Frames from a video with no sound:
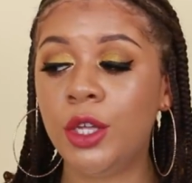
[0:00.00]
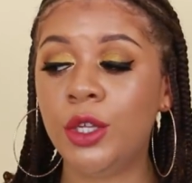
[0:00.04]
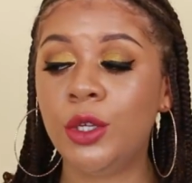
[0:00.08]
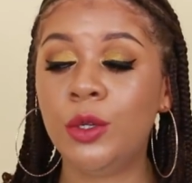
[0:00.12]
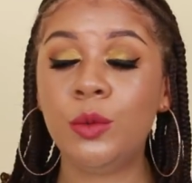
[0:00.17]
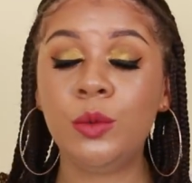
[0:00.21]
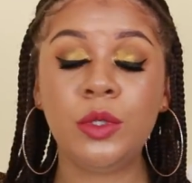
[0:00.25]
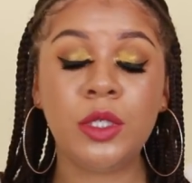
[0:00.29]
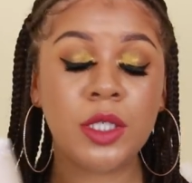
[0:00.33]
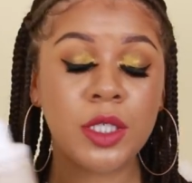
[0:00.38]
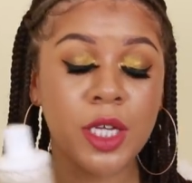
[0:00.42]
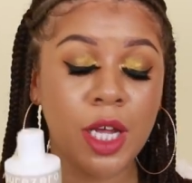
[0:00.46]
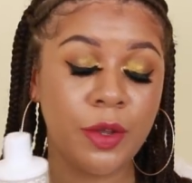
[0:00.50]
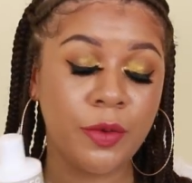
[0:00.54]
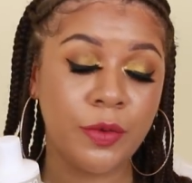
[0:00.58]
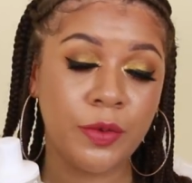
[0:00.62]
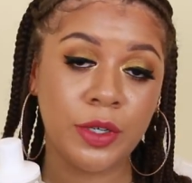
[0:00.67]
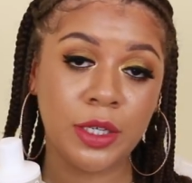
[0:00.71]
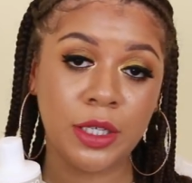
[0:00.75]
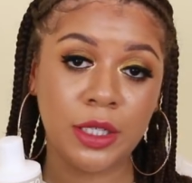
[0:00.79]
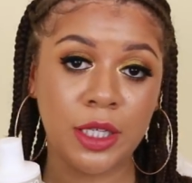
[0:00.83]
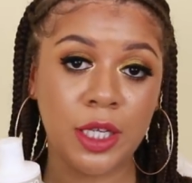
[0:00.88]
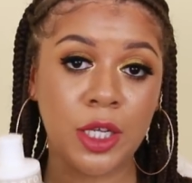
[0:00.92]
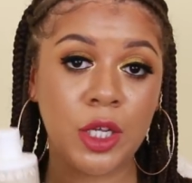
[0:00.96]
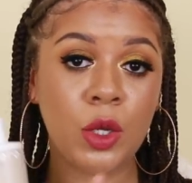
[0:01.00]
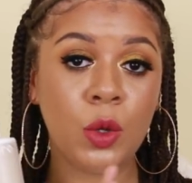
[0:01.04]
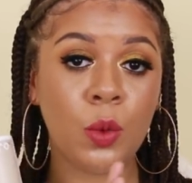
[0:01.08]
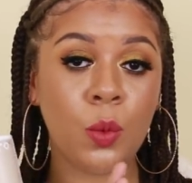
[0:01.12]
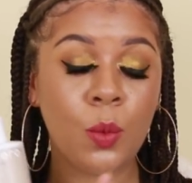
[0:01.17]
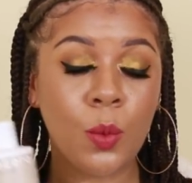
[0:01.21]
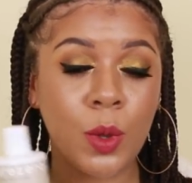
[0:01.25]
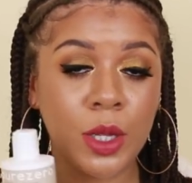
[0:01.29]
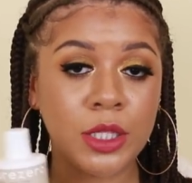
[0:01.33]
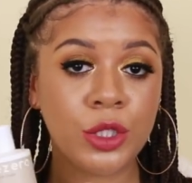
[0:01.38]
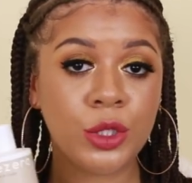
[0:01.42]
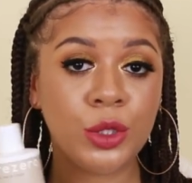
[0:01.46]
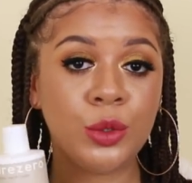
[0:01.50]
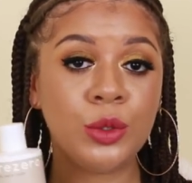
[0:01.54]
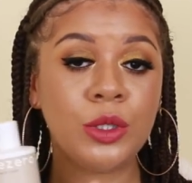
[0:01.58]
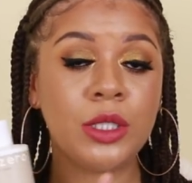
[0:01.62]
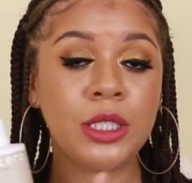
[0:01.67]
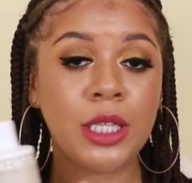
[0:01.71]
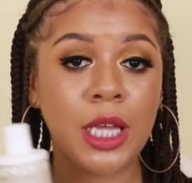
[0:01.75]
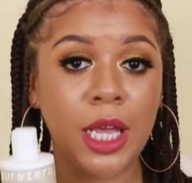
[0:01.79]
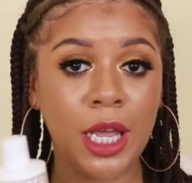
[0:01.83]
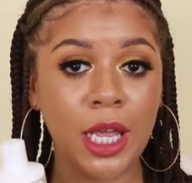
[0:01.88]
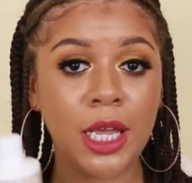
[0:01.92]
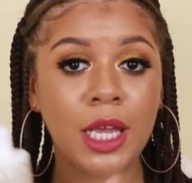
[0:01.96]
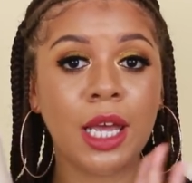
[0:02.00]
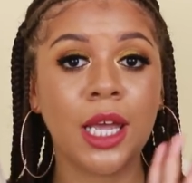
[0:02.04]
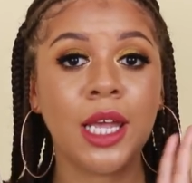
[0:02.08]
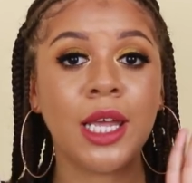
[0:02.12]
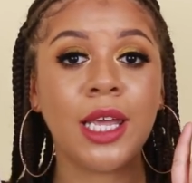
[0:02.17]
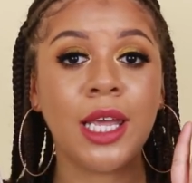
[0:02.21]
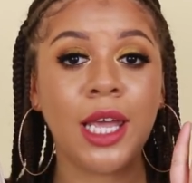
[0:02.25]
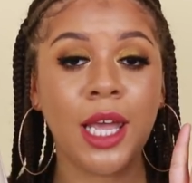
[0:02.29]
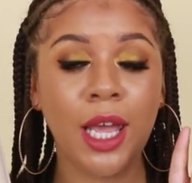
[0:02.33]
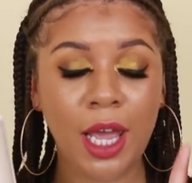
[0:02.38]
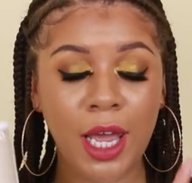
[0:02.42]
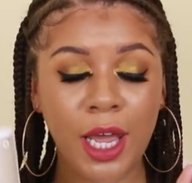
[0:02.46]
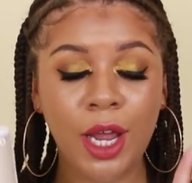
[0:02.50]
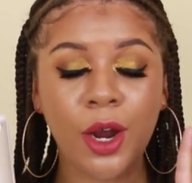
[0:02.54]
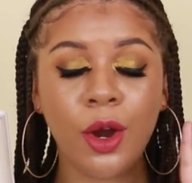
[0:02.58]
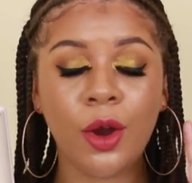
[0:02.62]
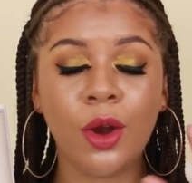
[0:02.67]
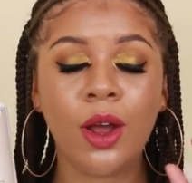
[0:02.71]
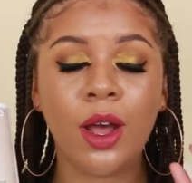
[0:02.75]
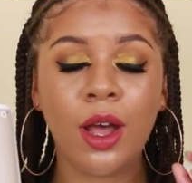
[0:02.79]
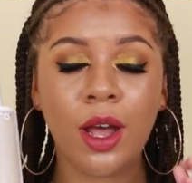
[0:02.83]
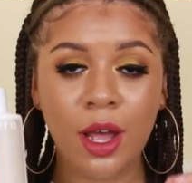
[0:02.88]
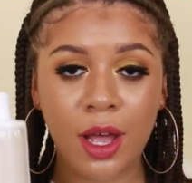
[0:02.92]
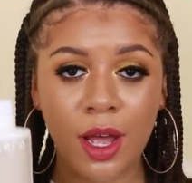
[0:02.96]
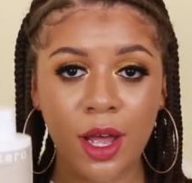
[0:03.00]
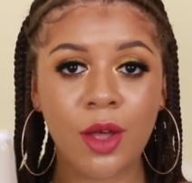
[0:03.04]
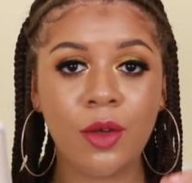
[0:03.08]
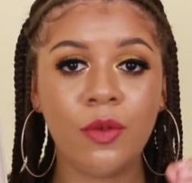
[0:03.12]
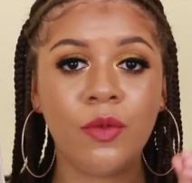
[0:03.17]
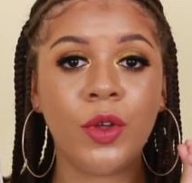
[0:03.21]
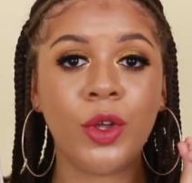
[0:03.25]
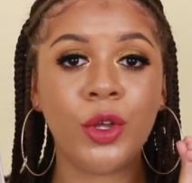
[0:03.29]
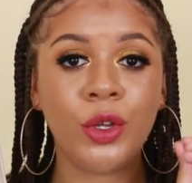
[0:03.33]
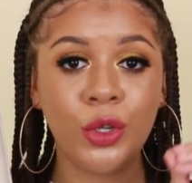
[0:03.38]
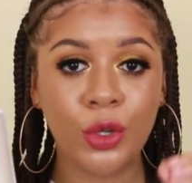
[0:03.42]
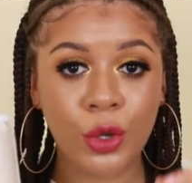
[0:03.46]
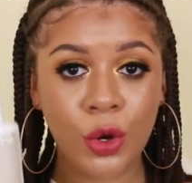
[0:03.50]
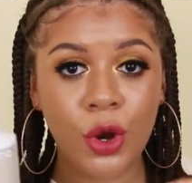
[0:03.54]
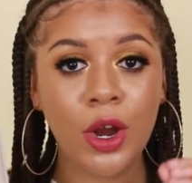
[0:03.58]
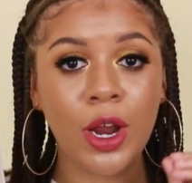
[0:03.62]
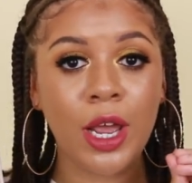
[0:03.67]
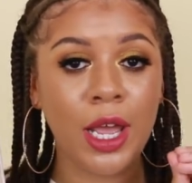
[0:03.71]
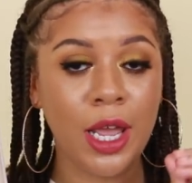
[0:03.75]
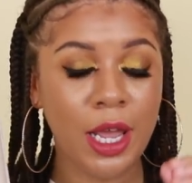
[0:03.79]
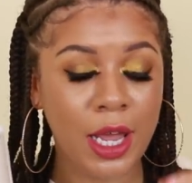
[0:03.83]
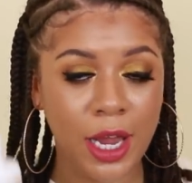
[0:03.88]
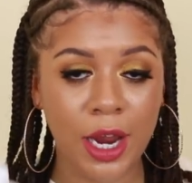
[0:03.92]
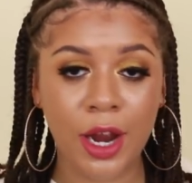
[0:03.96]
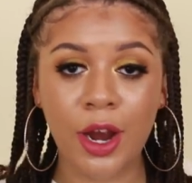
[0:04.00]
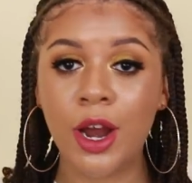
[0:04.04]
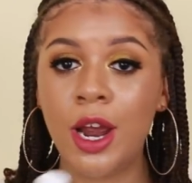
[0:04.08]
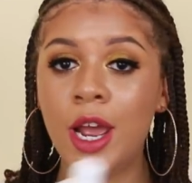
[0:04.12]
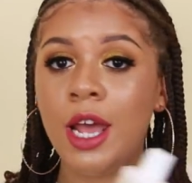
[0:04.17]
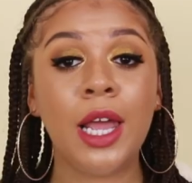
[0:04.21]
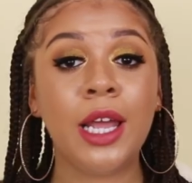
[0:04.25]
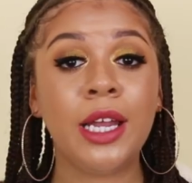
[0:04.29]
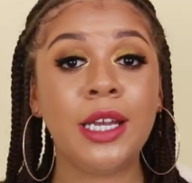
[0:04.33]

you definitely want to take care of your hair.